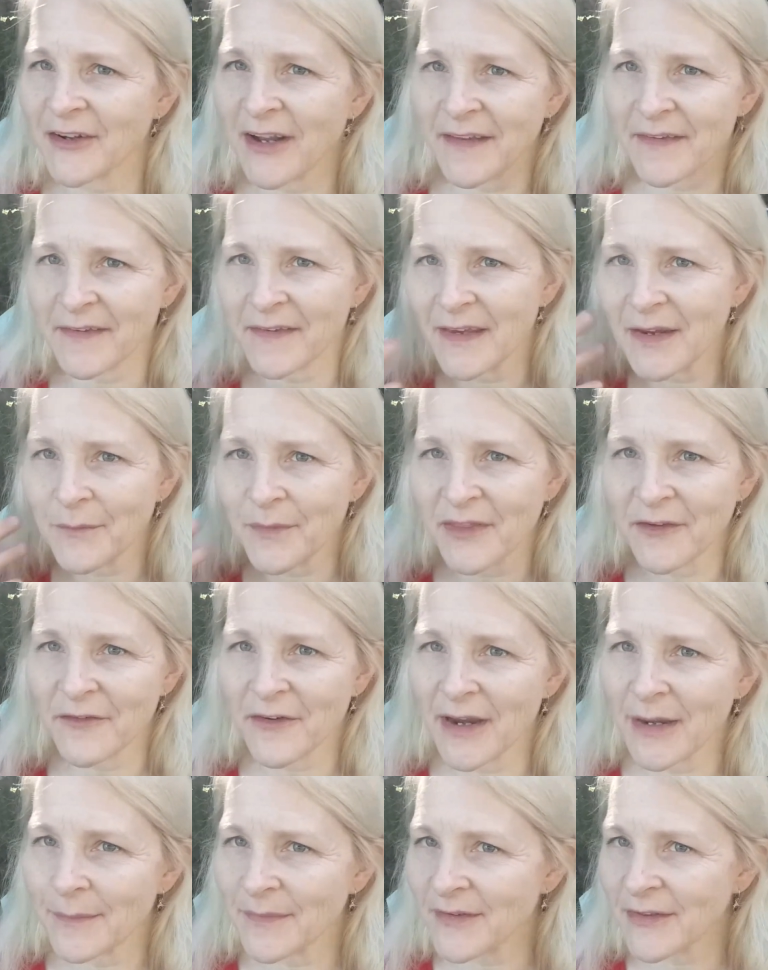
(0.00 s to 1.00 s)
You're not seeing what the
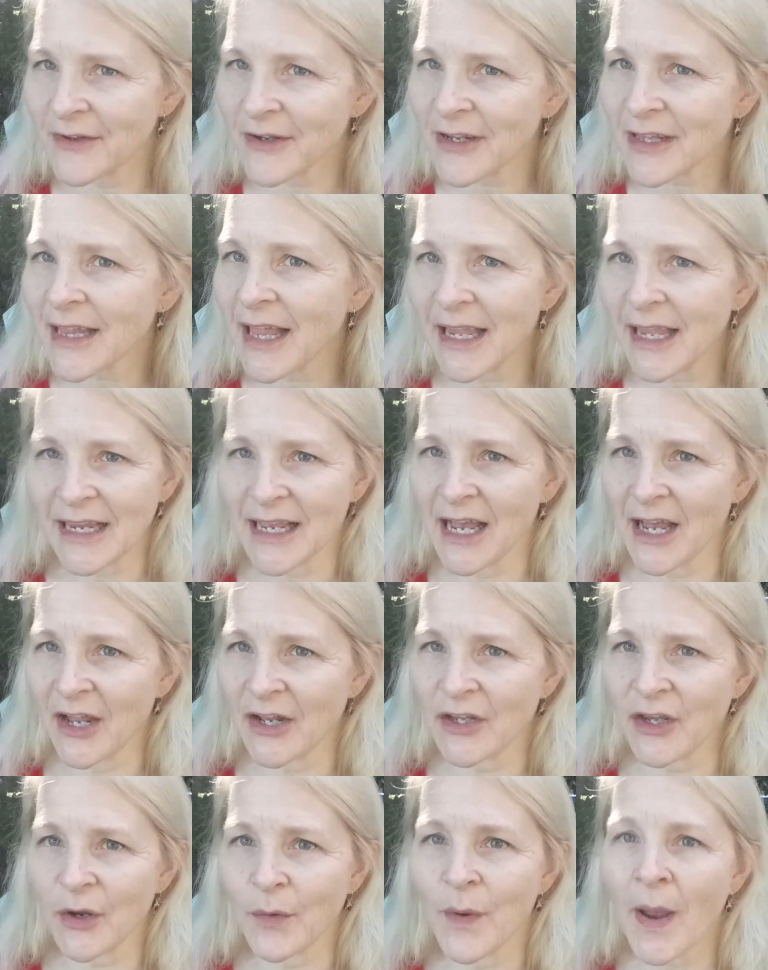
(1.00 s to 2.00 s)
frames look like
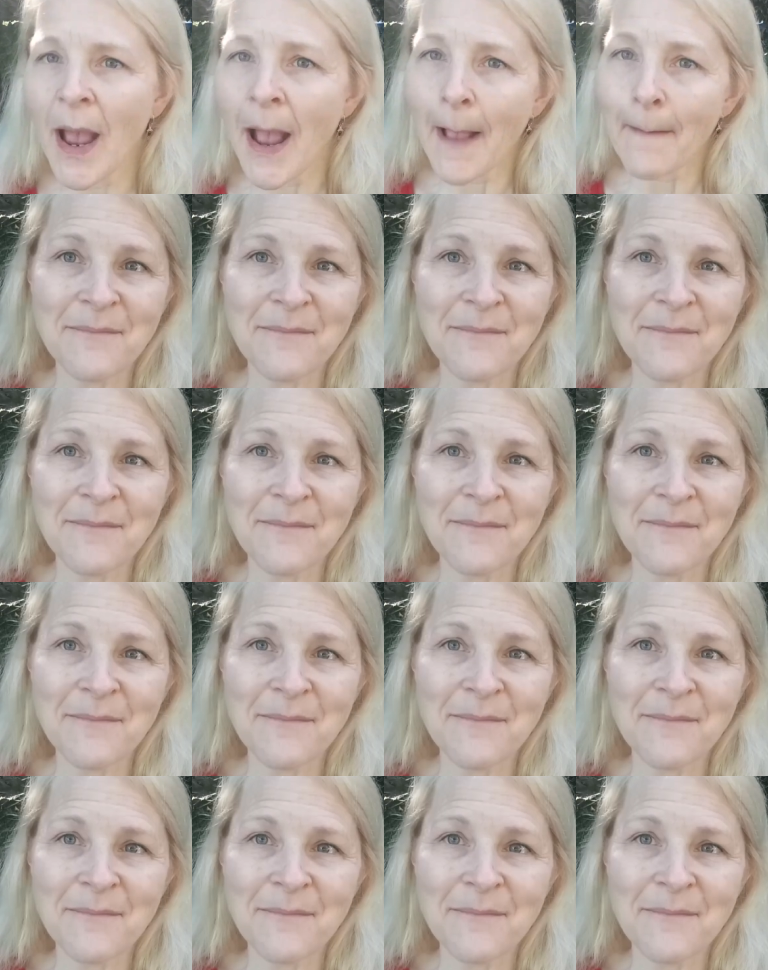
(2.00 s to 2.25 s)
on you.